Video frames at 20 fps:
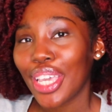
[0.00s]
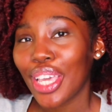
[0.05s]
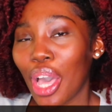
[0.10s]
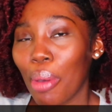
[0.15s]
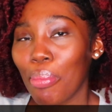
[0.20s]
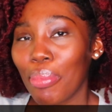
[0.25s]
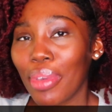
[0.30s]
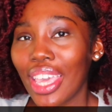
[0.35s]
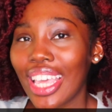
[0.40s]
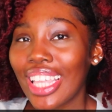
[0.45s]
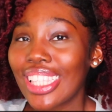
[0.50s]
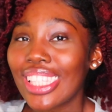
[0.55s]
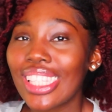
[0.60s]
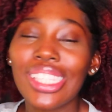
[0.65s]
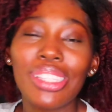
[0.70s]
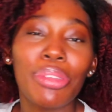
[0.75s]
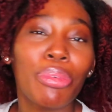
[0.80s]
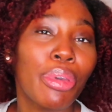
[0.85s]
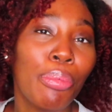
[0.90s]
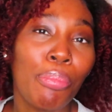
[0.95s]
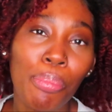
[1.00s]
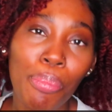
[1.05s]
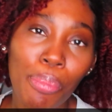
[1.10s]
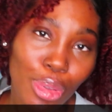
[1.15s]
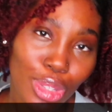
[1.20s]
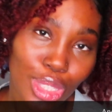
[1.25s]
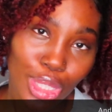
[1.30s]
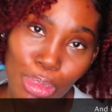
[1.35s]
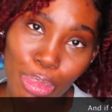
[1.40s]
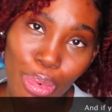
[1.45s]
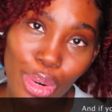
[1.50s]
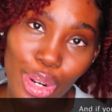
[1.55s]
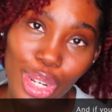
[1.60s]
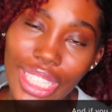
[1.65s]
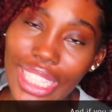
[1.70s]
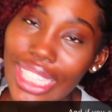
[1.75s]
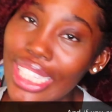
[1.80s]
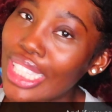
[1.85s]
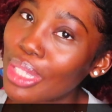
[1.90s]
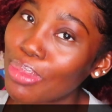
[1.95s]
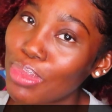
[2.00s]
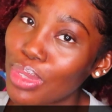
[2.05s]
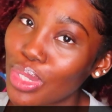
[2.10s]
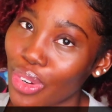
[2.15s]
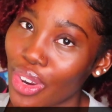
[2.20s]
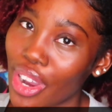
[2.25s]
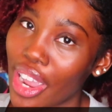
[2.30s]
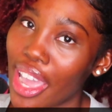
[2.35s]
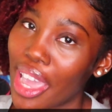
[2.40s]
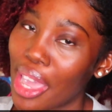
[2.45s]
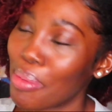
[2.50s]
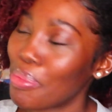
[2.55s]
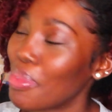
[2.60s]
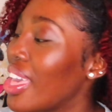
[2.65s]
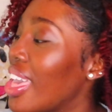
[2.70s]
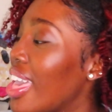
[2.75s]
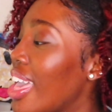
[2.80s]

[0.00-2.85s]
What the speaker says: comment, and most importantly, subscribe.